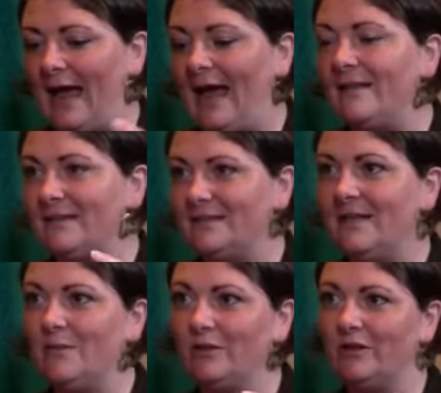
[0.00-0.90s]
at the
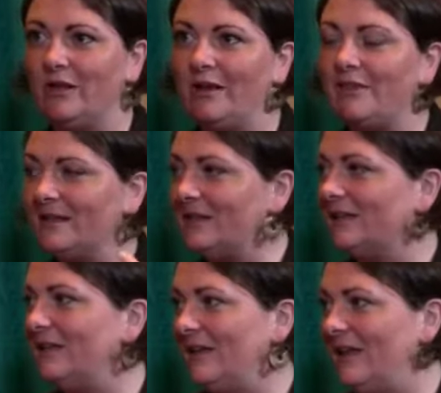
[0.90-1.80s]
table
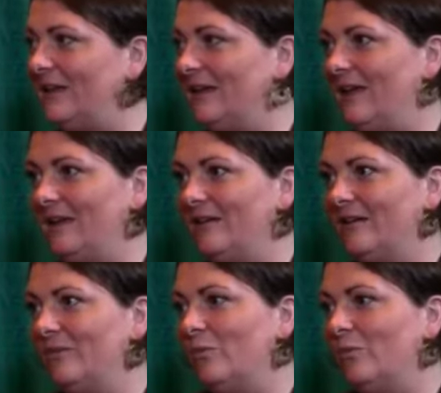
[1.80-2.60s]
authentically and